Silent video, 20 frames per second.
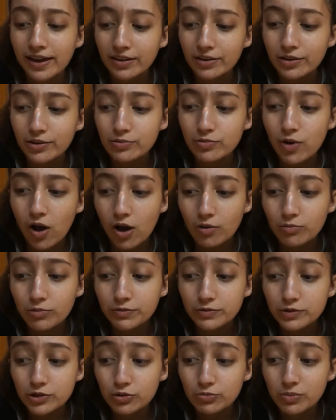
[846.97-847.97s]
go wrong
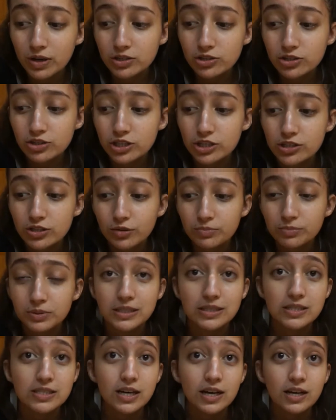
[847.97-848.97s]
with too much cheese on
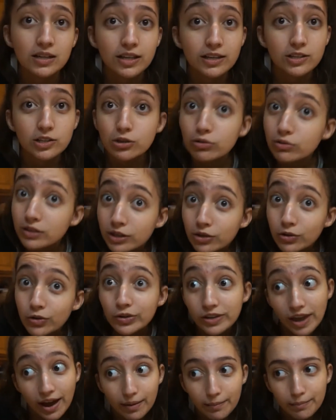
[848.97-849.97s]
pizza. Like, too little,
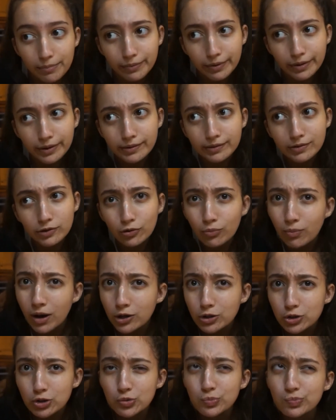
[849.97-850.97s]
yeah, but too
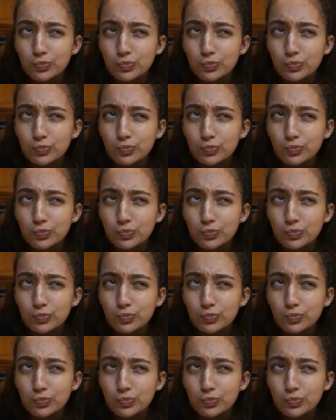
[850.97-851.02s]
much.